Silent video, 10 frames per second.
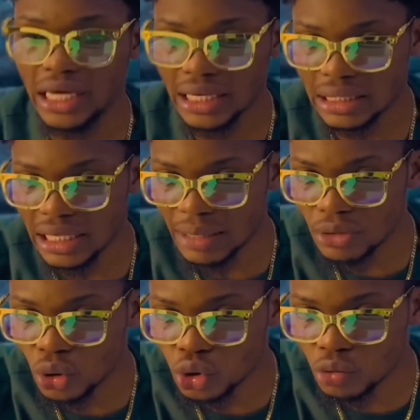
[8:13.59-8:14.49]
Yes, let
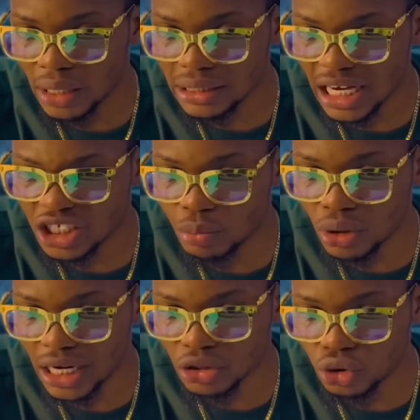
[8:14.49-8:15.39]
me go to my
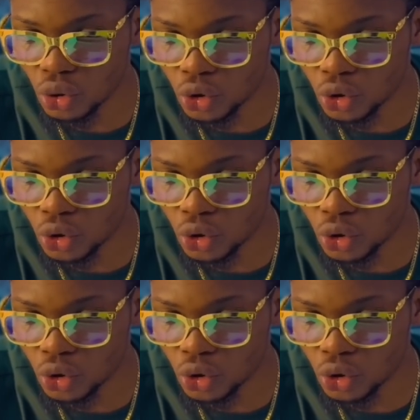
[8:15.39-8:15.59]
dashboard and show